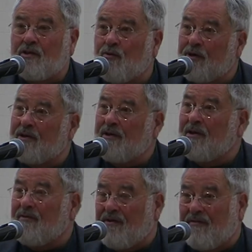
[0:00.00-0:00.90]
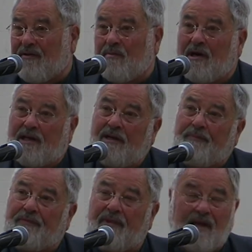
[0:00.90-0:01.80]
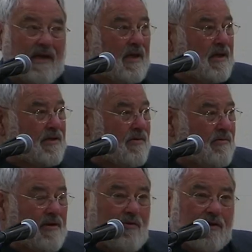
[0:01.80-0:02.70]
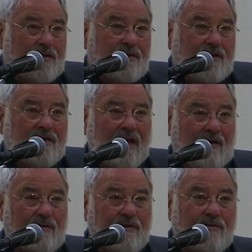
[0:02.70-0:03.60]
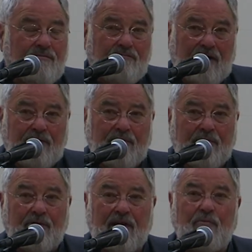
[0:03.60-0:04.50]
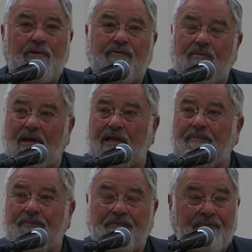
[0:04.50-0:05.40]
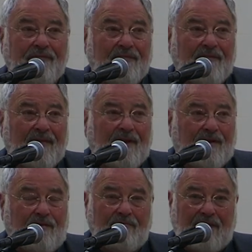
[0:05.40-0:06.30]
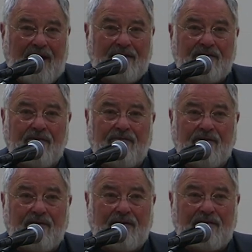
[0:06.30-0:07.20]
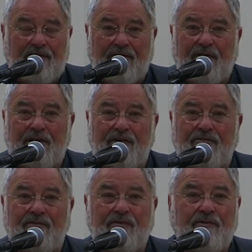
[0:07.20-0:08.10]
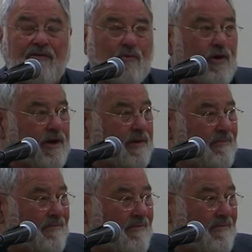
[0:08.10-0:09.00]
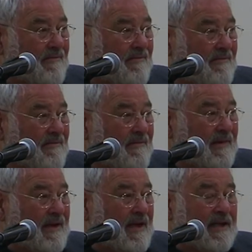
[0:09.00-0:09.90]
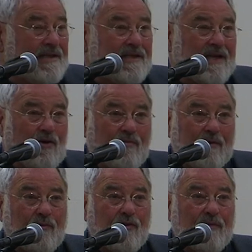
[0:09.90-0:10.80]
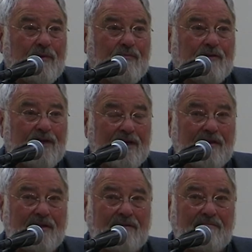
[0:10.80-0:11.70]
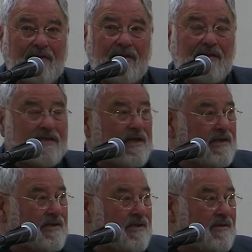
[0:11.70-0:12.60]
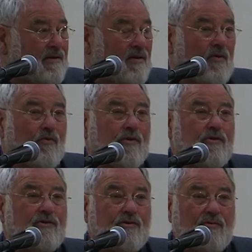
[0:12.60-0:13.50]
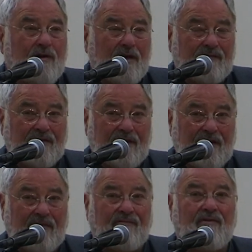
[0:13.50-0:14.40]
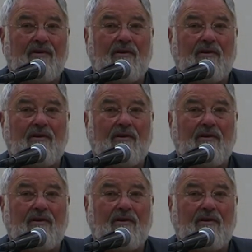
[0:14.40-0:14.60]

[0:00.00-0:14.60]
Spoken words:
they're working for everybody. So the question is, how do people help everybody? That's a very different view of the market. And it says, how are people going to be protected in these cases, where you do have to have,